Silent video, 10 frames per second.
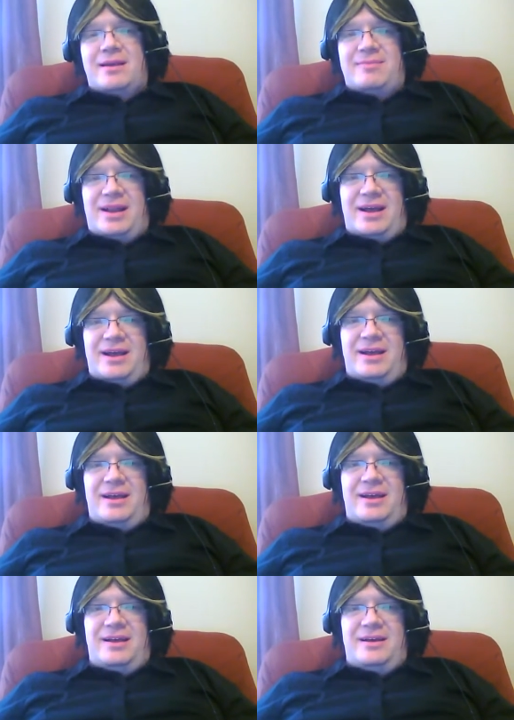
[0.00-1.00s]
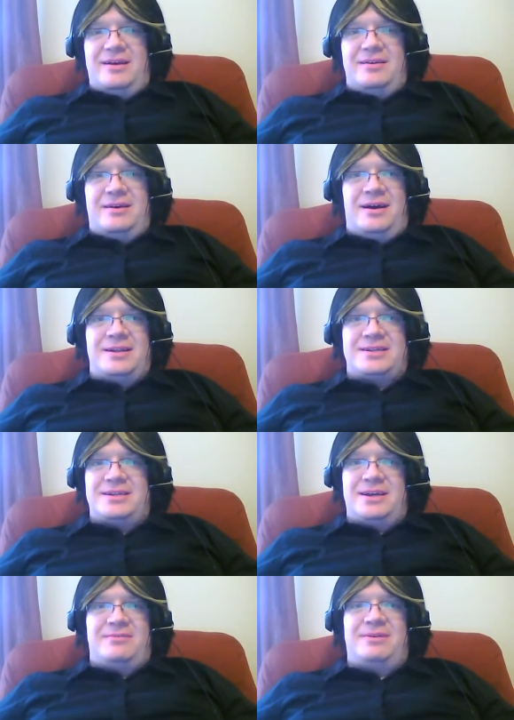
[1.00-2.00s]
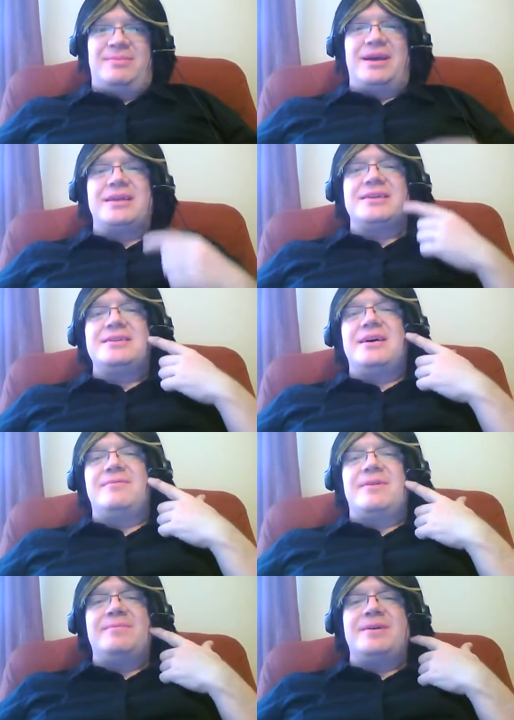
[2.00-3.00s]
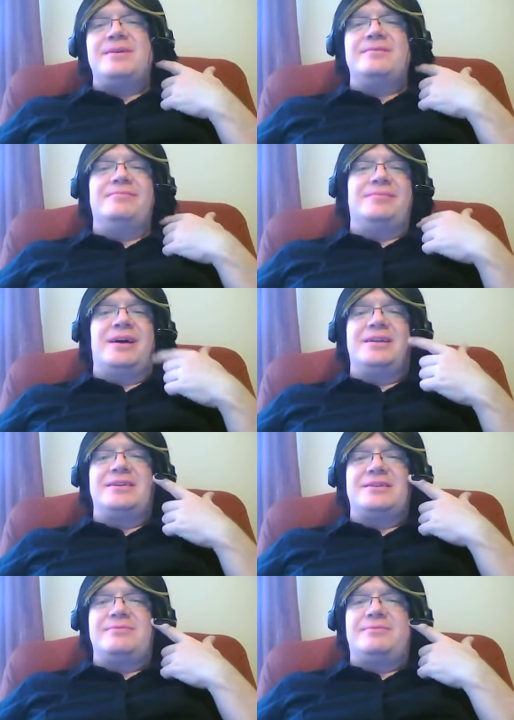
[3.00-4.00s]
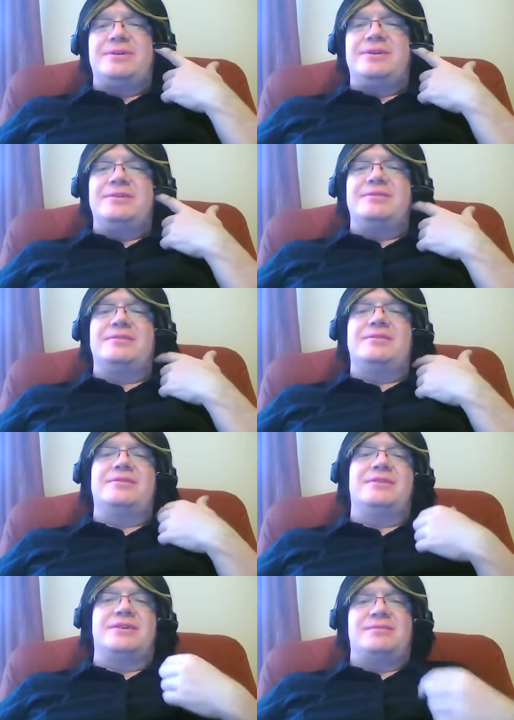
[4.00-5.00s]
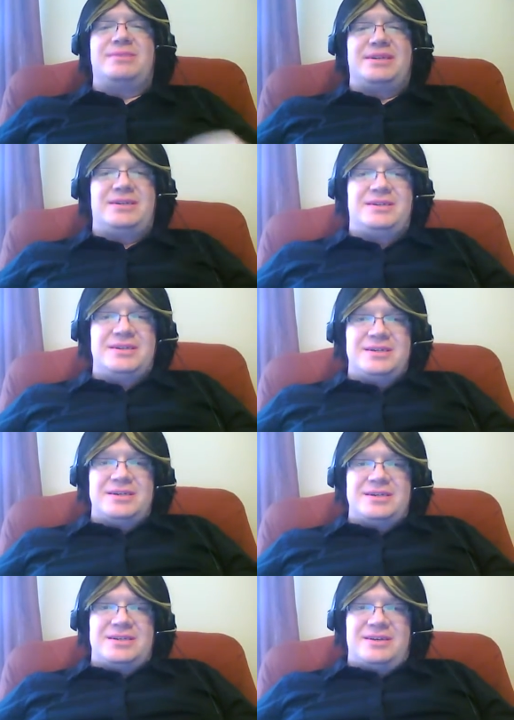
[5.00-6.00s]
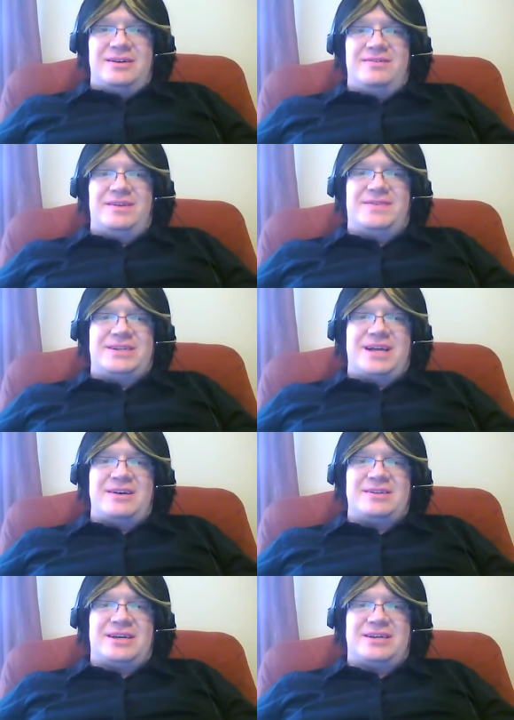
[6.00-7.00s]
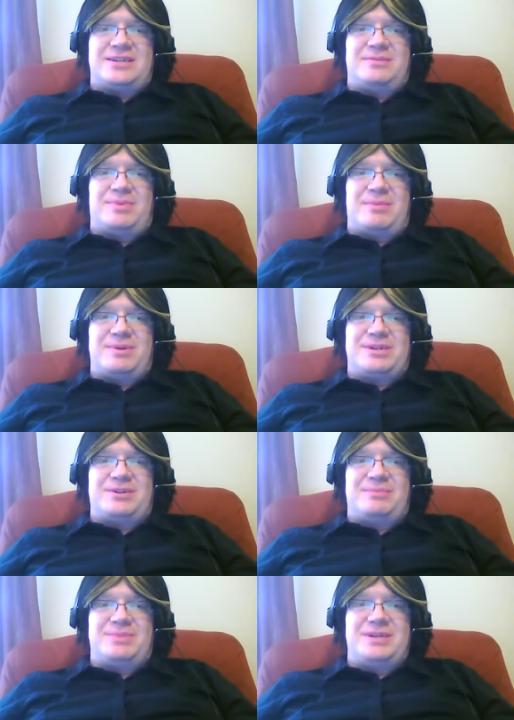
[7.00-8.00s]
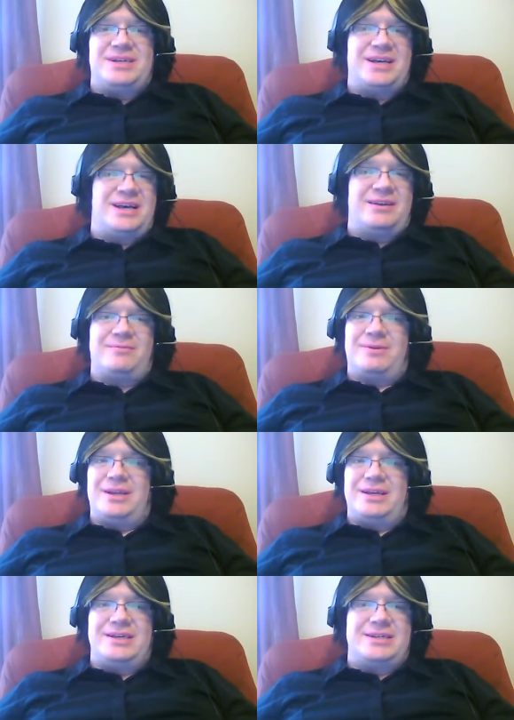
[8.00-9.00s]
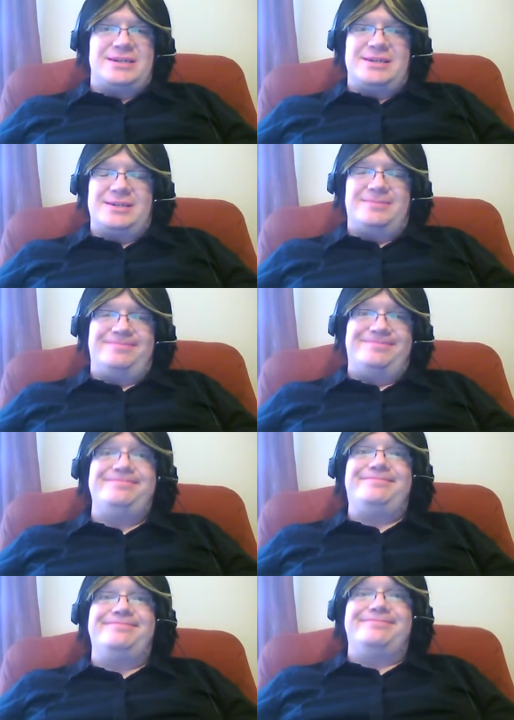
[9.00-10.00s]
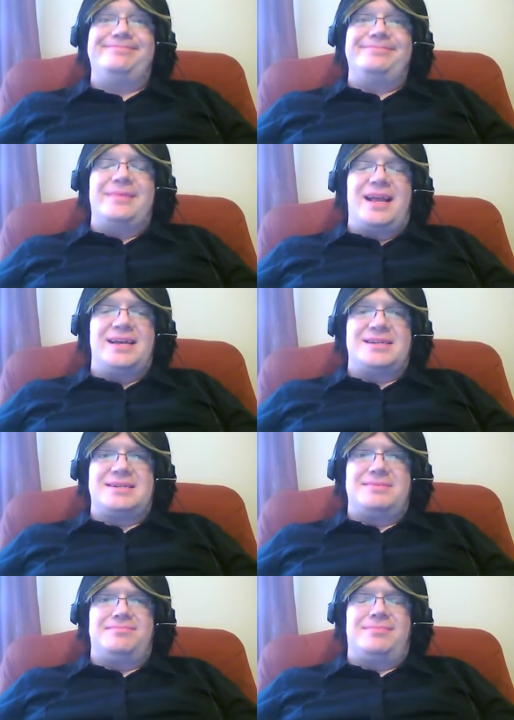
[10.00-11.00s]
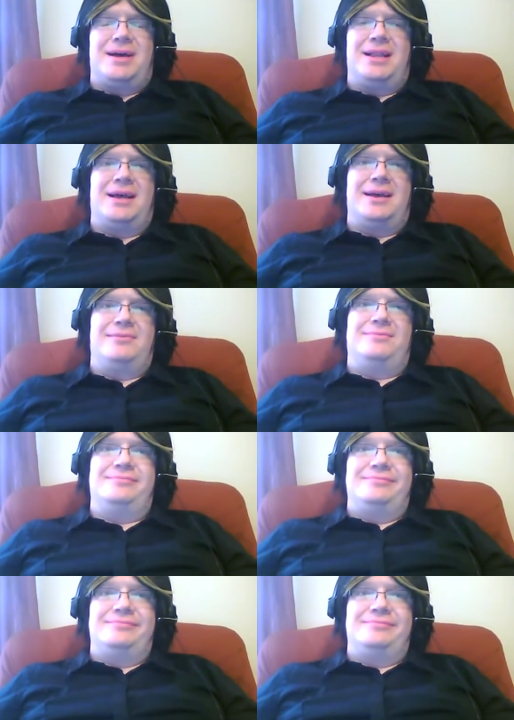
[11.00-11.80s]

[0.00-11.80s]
But I, uh, honestly, I wouldn't make this stuff up. I just wouldn't. Trust me. So even if it sounds like a soap opera script, it really isn't. It's my life.